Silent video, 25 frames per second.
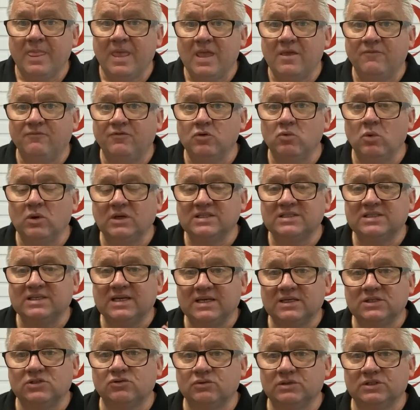if you want
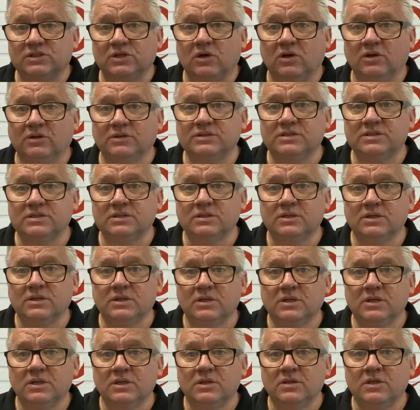test results,
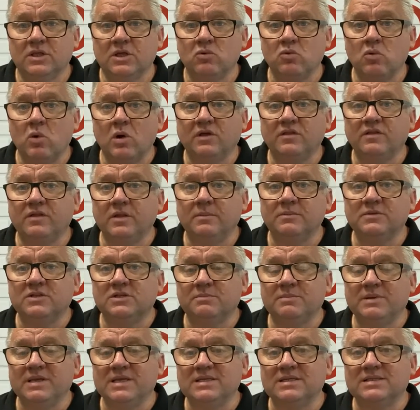they want them to
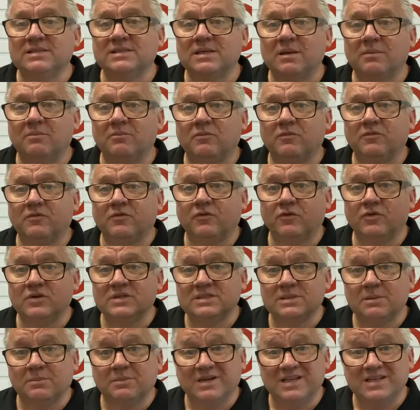be through
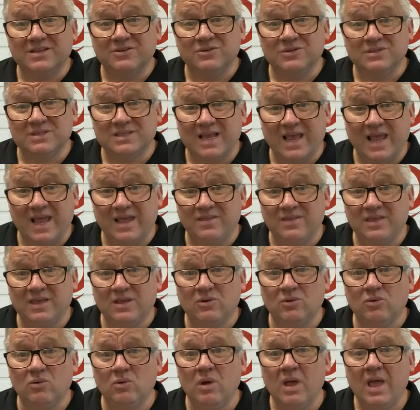somebody who's
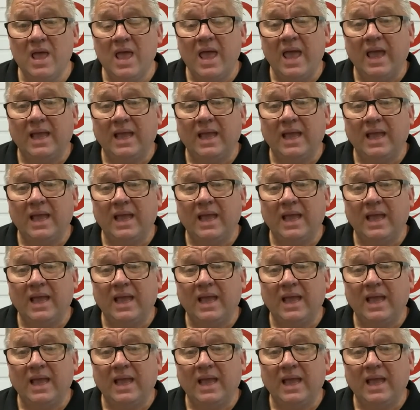ethical